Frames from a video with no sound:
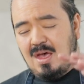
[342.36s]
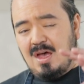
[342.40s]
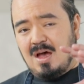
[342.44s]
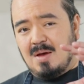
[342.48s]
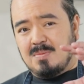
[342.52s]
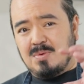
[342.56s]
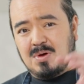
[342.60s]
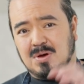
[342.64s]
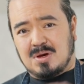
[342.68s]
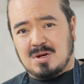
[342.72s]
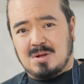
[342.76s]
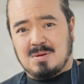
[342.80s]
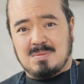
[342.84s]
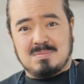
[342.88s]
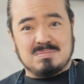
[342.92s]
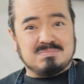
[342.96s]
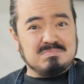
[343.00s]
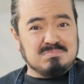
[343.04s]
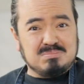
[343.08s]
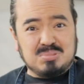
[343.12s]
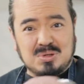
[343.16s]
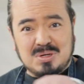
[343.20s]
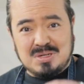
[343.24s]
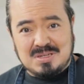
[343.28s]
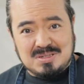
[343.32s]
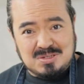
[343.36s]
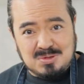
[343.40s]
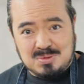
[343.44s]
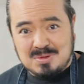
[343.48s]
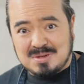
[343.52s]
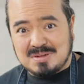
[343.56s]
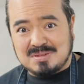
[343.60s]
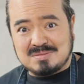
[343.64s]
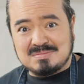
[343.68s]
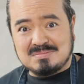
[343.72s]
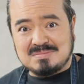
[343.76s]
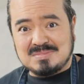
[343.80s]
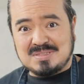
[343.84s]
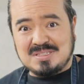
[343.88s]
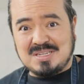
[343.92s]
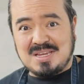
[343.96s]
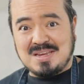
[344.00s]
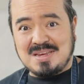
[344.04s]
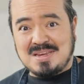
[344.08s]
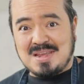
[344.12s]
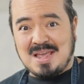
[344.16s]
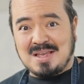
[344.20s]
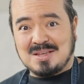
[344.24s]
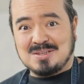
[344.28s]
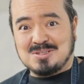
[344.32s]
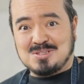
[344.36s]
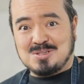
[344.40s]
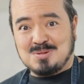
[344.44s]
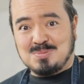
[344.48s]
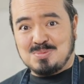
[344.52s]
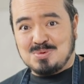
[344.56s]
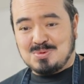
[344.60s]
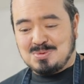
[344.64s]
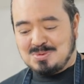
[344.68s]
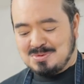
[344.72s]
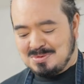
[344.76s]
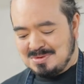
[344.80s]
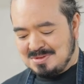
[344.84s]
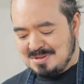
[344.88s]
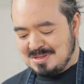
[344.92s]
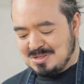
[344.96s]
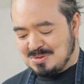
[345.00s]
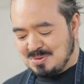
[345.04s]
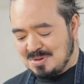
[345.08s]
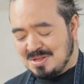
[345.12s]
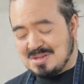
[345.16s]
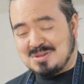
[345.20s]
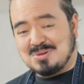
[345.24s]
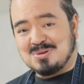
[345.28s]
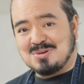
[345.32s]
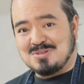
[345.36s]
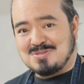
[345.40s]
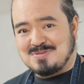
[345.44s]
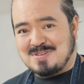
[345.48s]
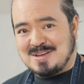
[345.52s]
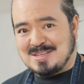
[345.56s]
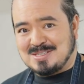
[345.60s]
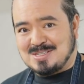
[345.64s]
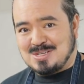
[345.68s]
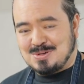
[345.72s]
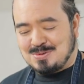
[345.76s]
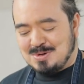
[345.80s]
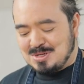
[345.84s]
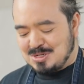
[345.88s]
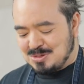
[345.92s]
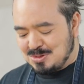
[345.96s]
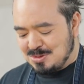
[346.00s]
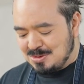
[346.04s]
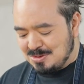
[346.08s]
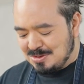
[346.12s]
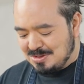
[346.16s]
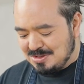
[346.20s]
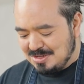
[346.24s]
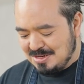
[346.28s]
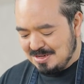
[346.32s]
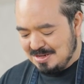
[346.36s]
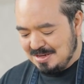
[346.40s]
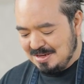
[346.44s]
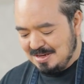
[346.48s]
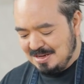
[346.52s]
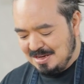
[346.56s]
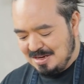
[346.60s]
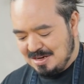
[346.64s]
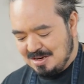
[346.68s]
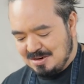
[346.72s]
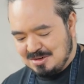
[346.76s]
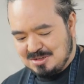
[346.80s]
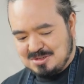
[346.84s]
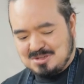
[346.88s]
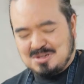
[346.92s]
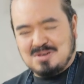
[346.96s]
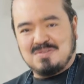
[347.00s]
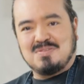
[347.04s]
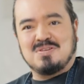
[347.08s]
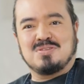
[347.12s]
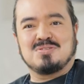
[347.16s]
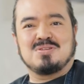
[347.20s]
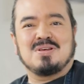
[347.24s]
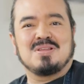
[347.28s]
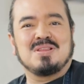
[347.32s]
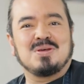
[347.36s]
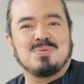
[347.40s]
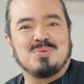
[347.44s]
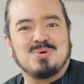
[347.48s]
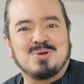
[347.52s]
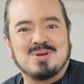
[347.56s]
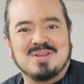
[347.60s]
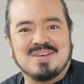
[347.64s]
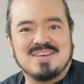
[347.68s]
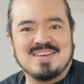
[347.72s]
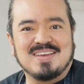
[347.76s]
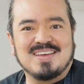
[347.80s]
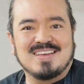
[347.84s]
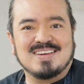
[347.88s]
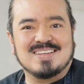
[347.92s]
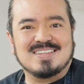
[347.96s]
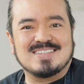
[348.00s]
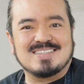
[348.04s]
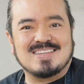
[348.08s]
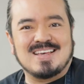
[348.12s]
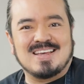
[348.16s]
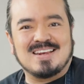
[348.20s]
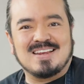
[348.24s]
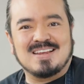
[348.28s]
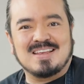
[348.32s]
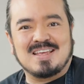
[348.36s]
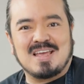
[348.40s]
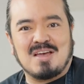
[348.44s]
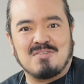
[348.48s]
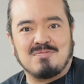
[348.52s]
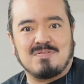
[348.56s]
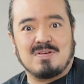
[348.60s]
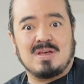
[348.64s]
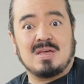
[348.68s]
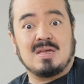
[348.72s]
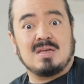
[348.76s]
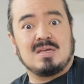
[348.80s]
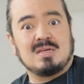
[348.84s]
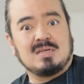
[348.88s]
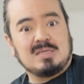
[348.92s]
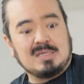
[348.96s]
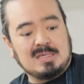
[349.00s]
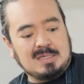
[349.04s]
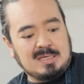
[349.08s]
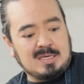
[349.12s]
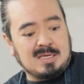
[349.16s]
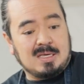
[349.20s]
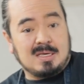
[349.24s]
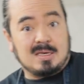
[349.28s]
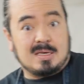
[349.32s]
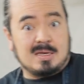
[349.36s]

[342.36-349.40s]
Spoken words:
I'm not going to put it into a Yuenyeung symbol. That's what they do at fancy restaurants. I'm going to serve this like they would in a standard cafe in